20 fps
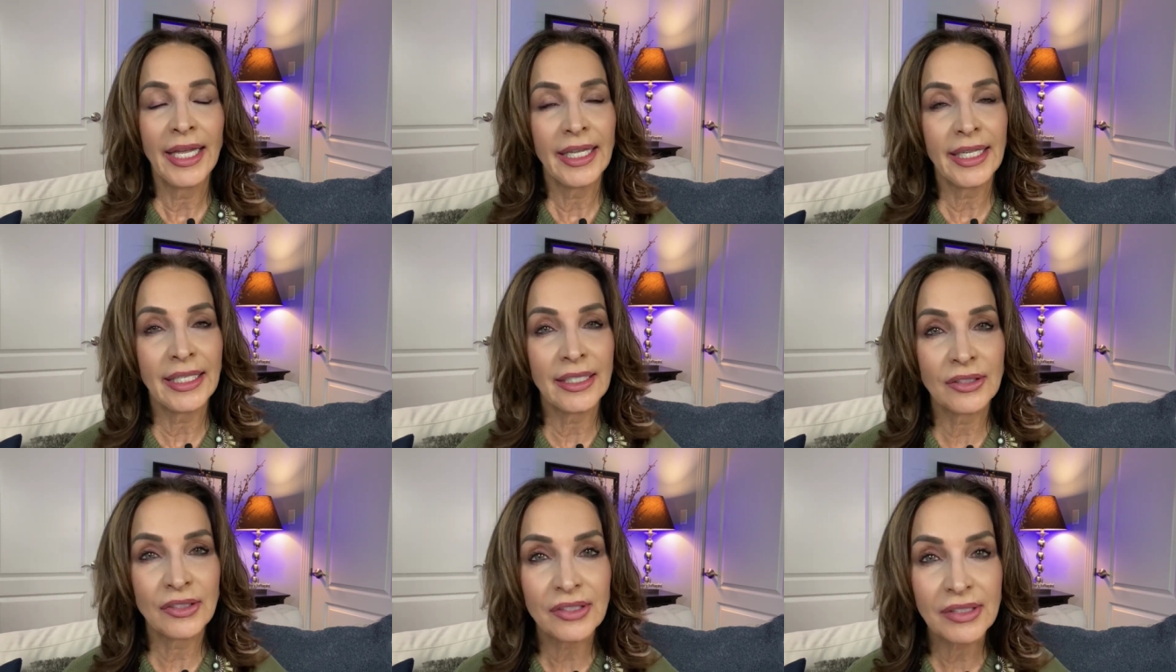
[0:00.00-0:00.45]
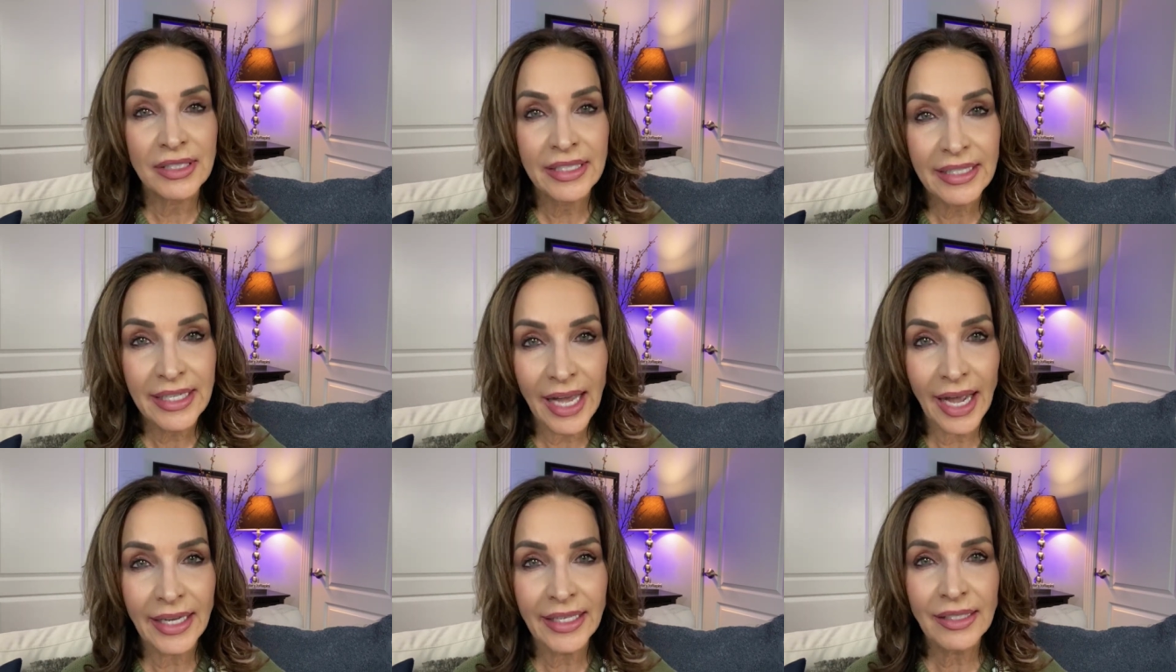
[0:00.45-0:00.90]
It's
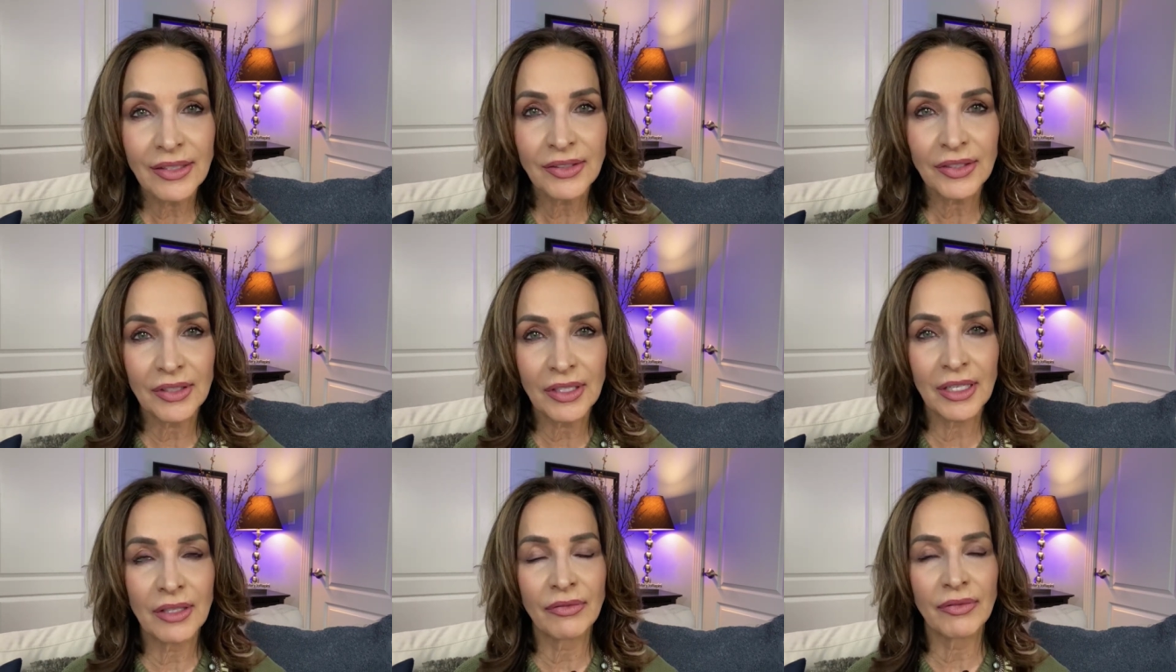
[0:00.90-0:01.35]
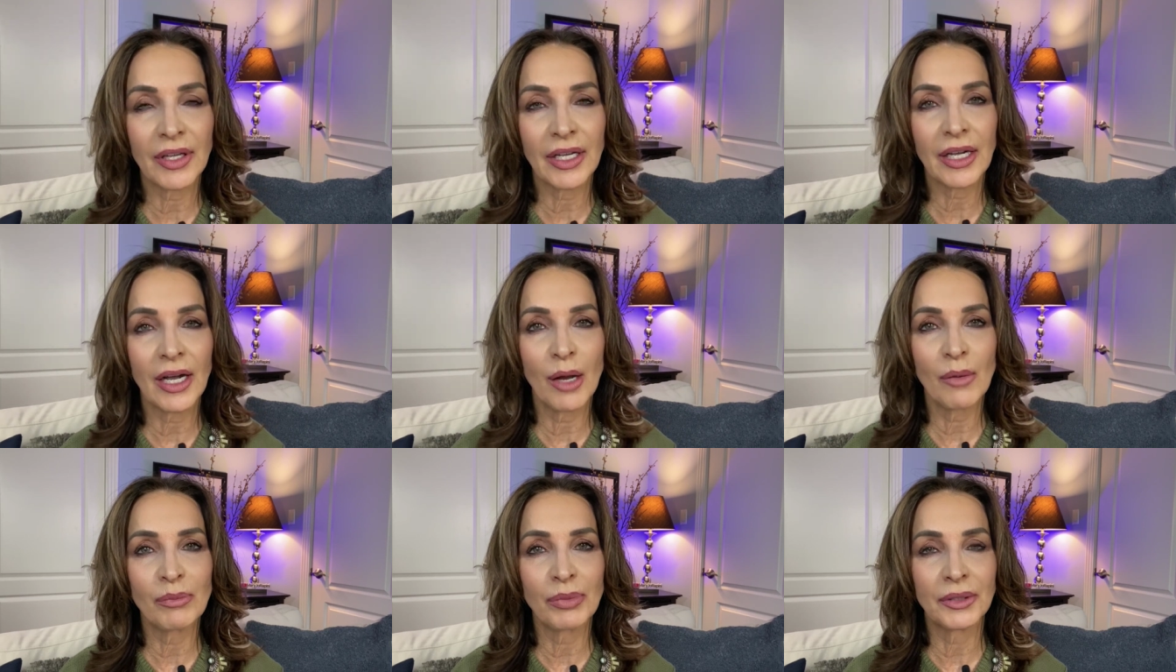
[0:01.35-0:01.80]
nice if the
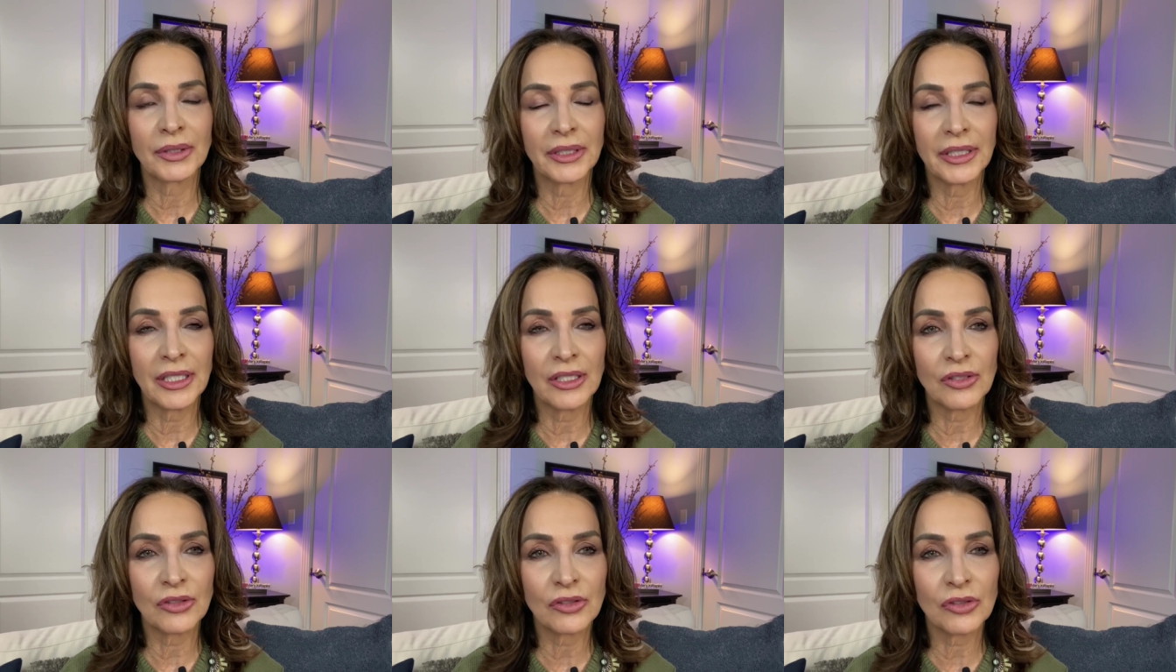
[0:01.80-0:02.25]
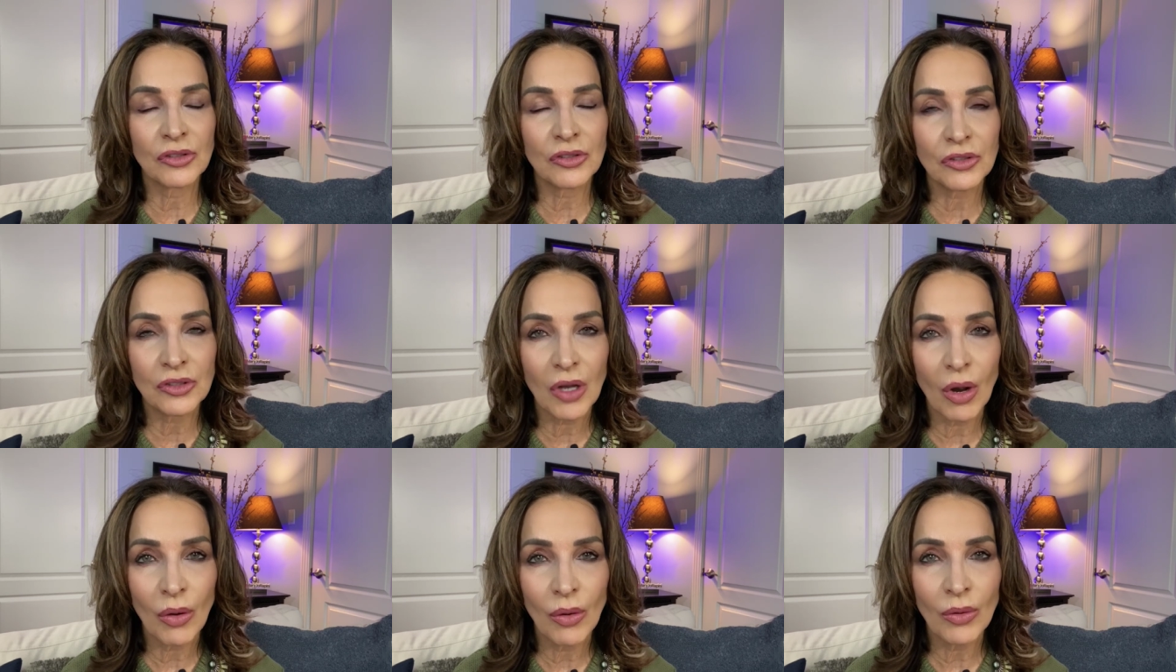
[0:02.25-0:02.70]
couple is
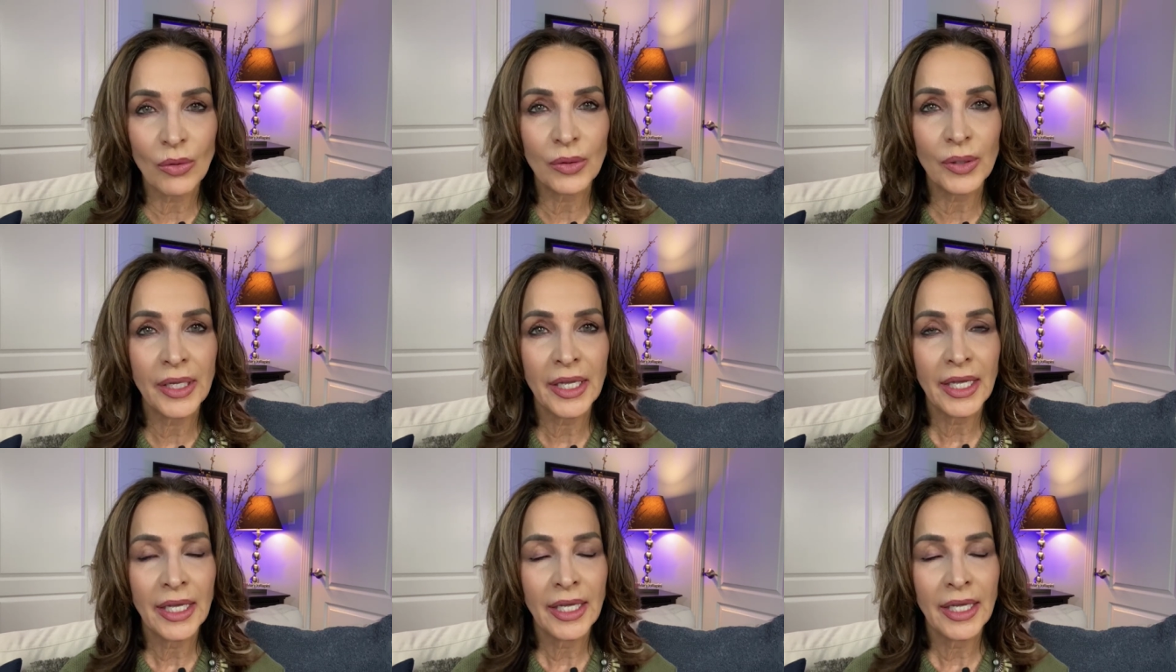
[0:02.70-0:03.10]
so